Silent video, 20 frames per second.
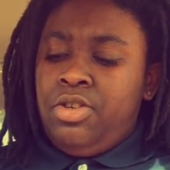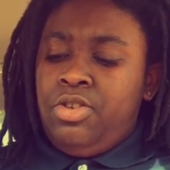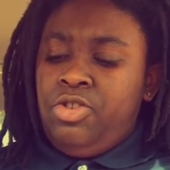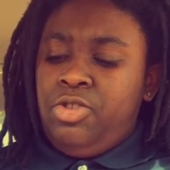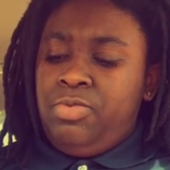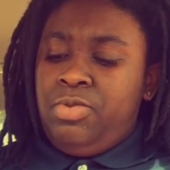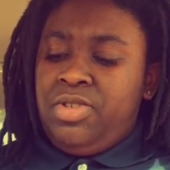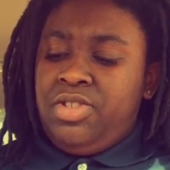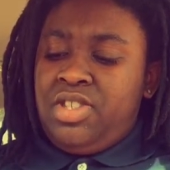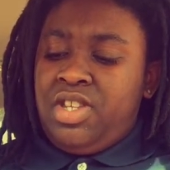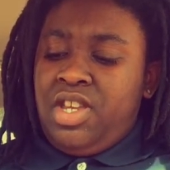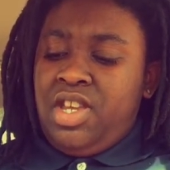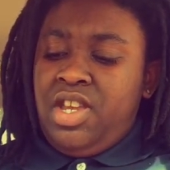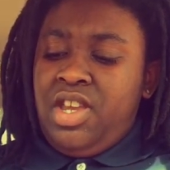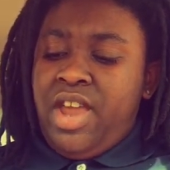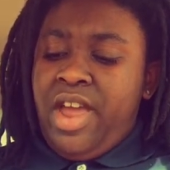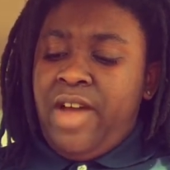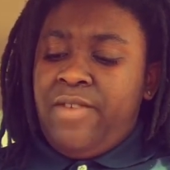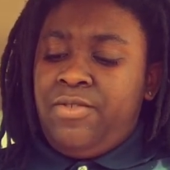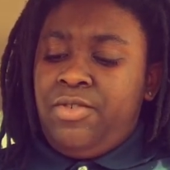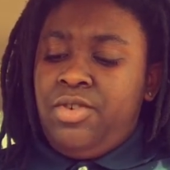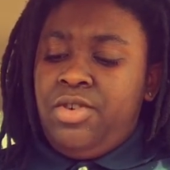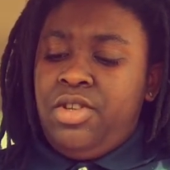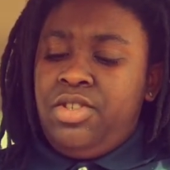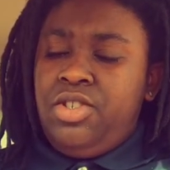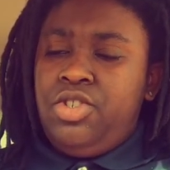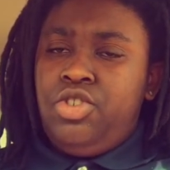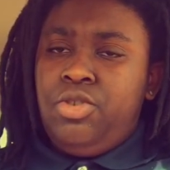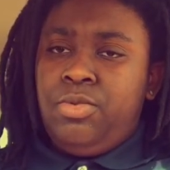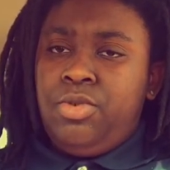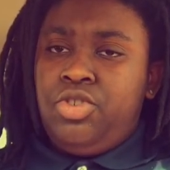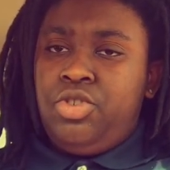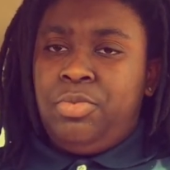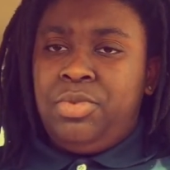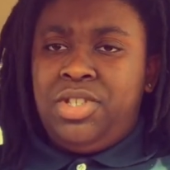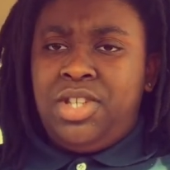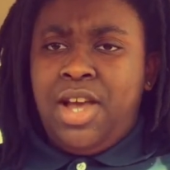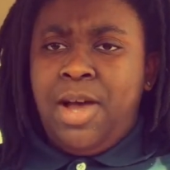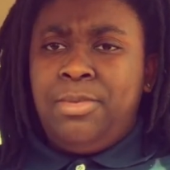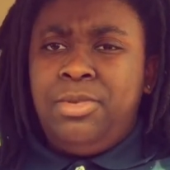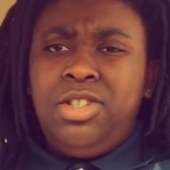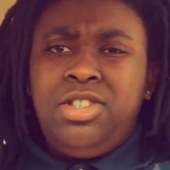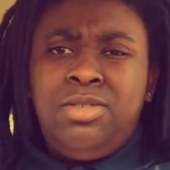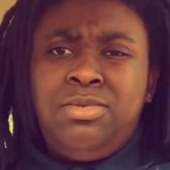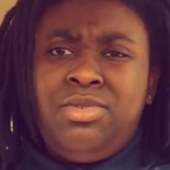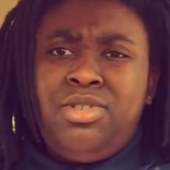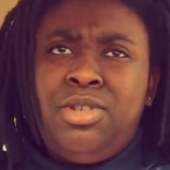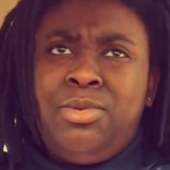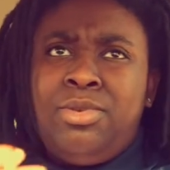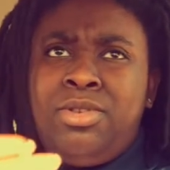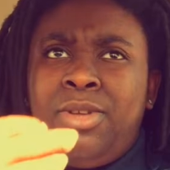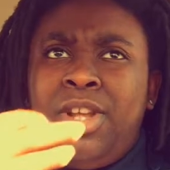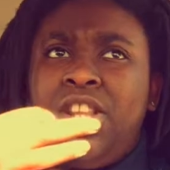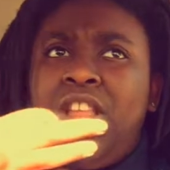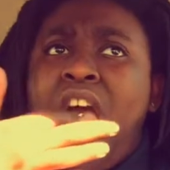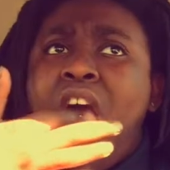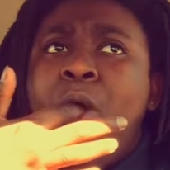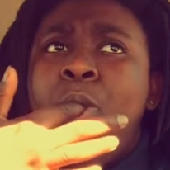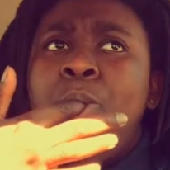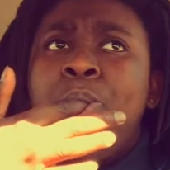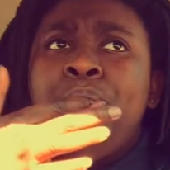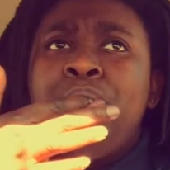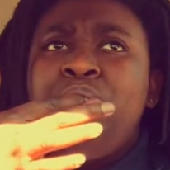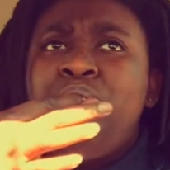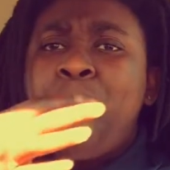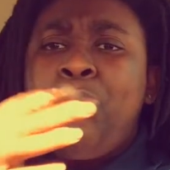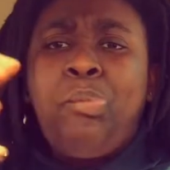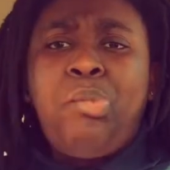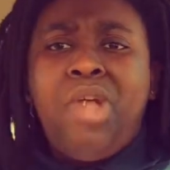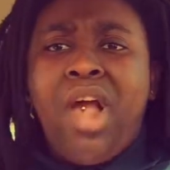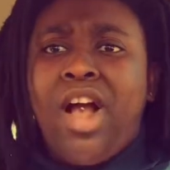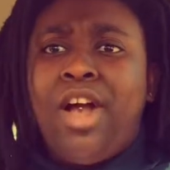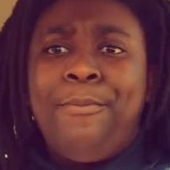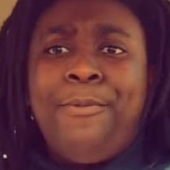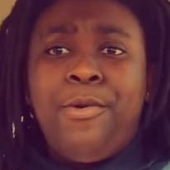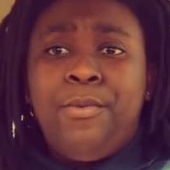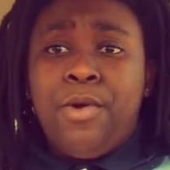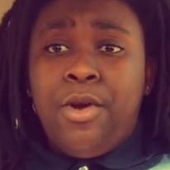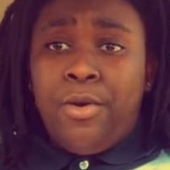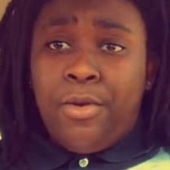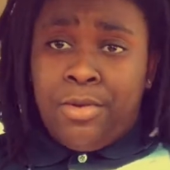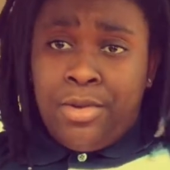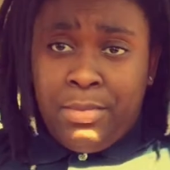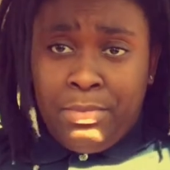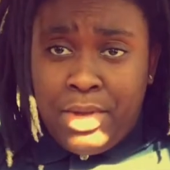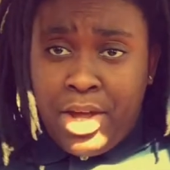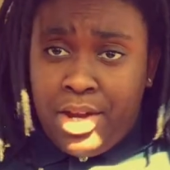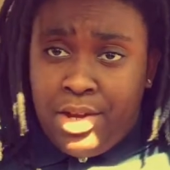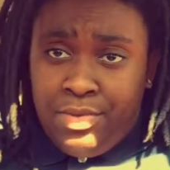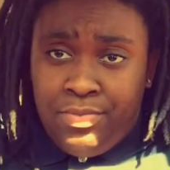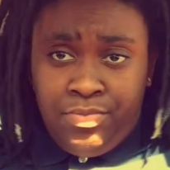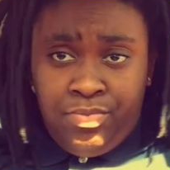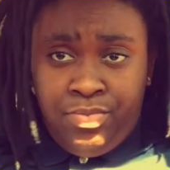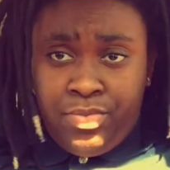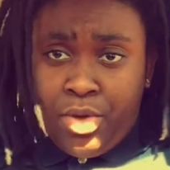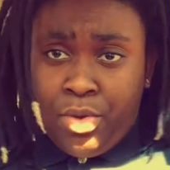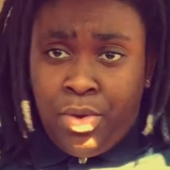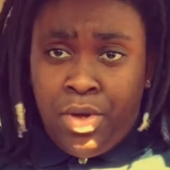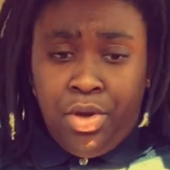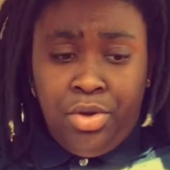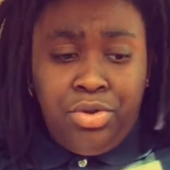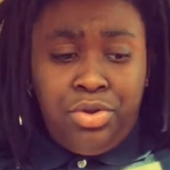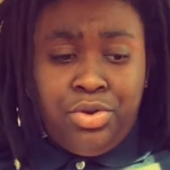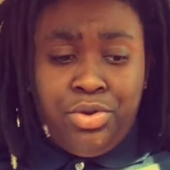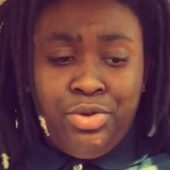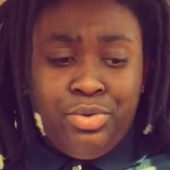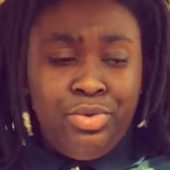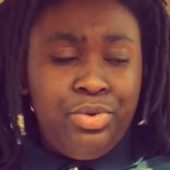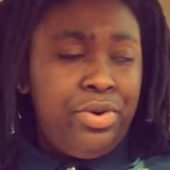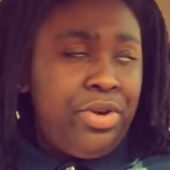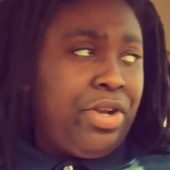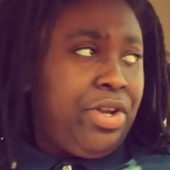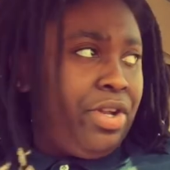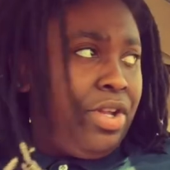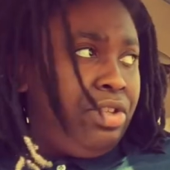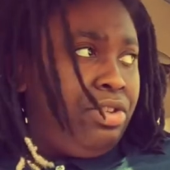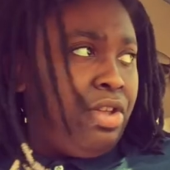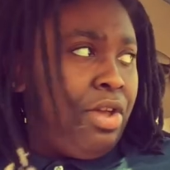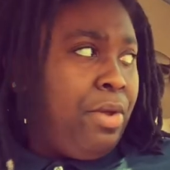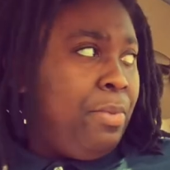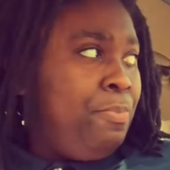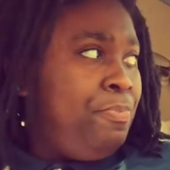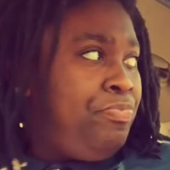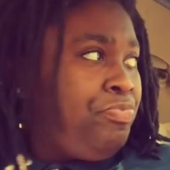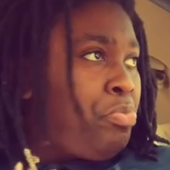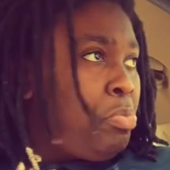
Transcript: you're supposed to eat after you go to the gym because your metabolism is up or something like that. I could be wrong. I'm not no health guru or nothing like that.